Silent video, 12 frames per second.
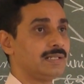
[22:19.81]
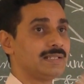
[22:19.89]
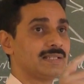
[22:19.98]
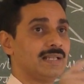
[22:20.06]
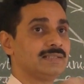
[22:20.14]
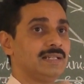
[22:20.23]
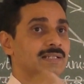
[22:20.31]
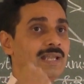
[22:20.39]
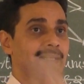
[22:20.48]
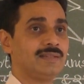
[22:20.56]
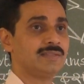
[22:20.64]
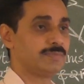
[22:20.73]
it is as a
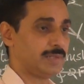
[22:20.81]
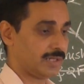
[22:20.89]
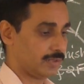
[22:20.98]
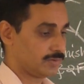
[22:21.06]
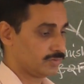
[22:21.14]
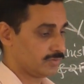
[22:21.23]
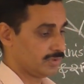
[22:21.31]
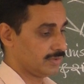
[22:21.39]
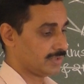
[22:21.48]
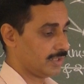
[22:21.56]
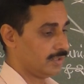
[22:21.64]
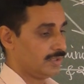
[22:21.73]
dentist mirror to see
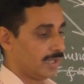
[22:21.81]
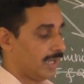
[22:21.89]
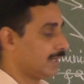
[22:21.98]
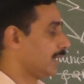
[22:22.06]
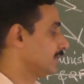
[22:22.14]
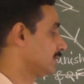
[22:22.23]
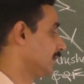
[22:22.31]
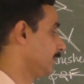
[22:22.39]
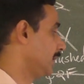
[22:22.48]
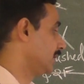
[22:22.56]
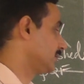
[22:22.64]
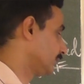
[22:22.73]
the enlarged
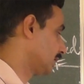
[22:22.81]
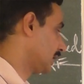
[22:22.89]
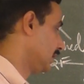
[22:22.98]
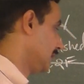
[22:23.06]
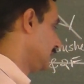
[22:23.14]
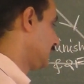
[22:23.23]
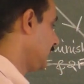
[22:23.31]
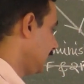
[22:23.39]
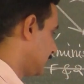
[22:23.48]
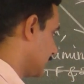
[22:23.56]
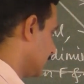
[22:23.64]
image of the teeth.